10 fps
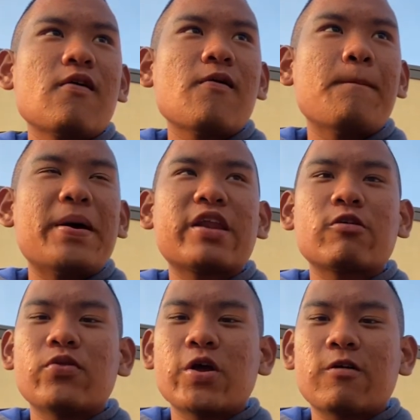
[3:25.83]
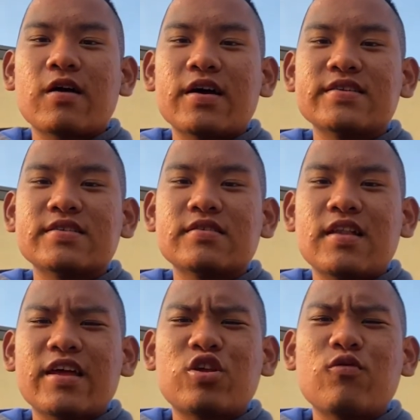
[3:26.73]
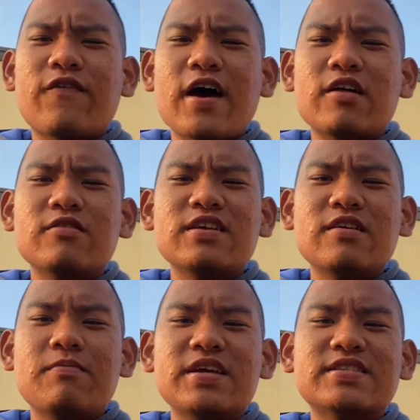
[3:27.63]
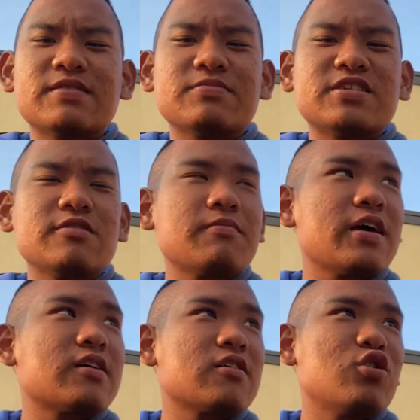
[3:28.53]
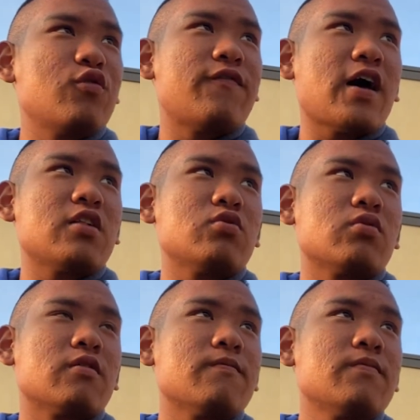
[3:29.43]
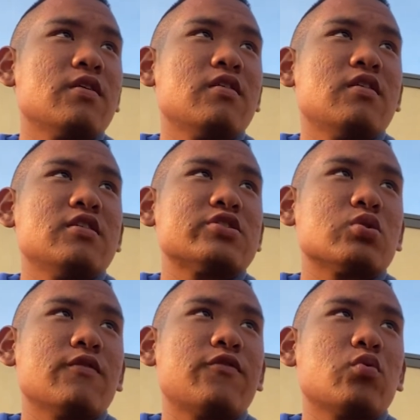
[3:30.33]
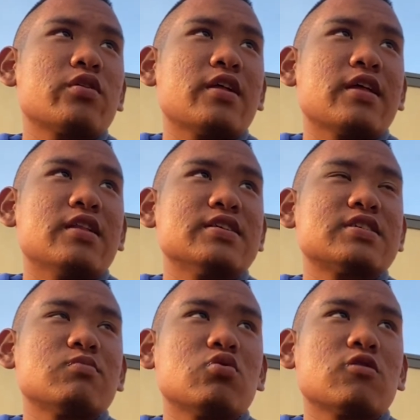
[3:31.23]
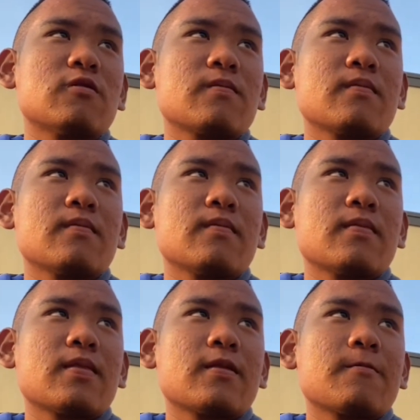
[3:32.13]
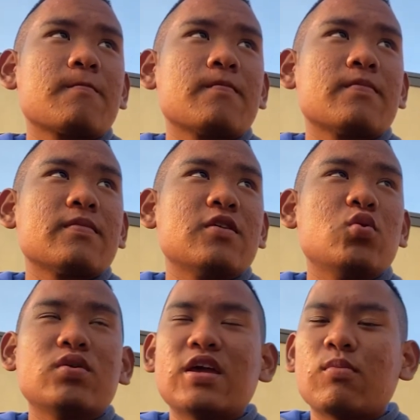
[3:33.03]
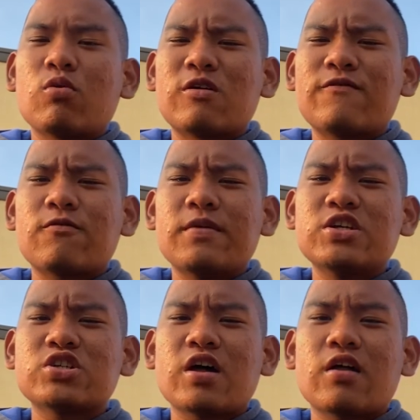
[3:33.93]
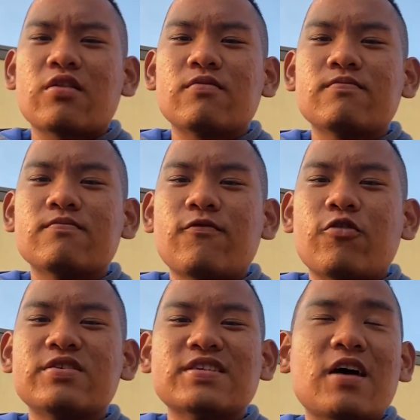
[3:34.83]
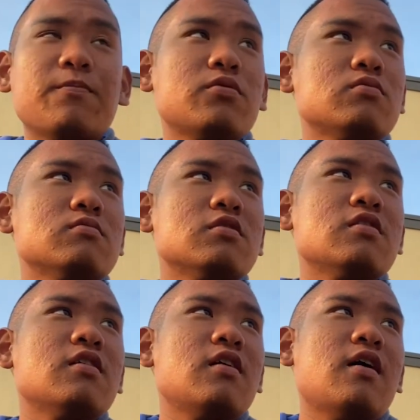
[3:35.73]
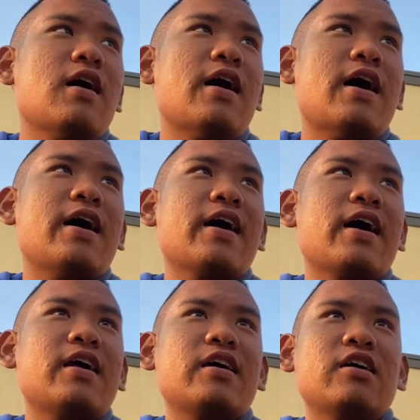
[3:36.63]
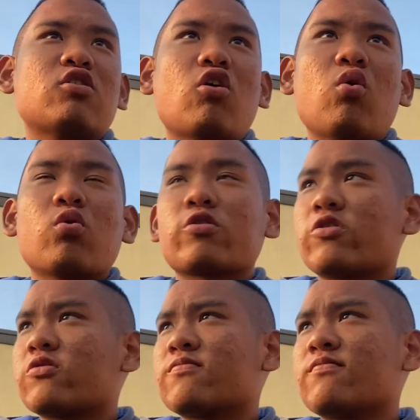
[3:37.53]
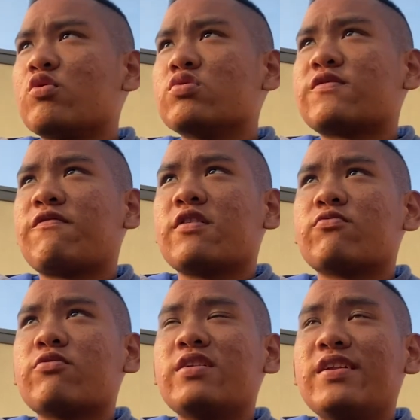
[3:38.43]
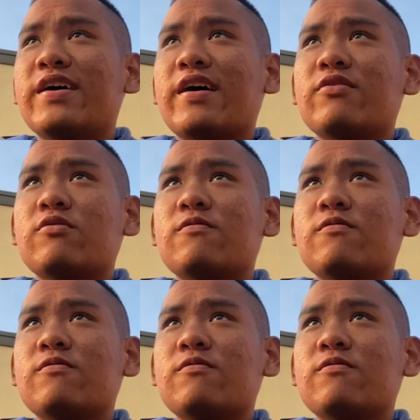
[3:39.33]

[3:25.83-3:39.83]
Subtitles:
better in their eyes. Like it makes them seem like you value them. So if you were to listen more, you would get more information out of them. For example, I had a coworker who was feeling really down,